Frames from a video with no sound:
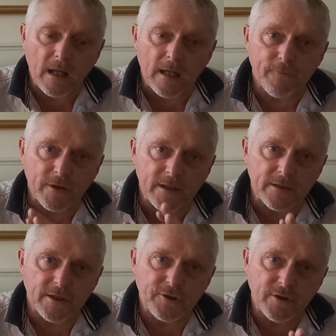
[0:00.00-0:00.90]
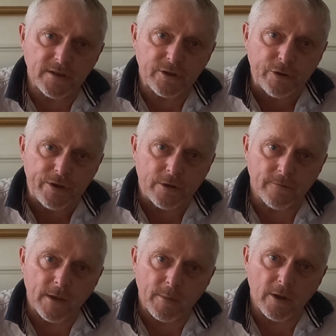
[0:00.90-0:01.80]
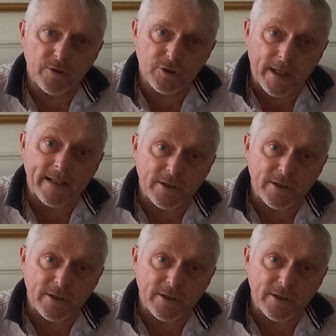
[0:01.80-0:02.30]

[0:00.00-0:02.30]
If the condition is good enough, I'm going to get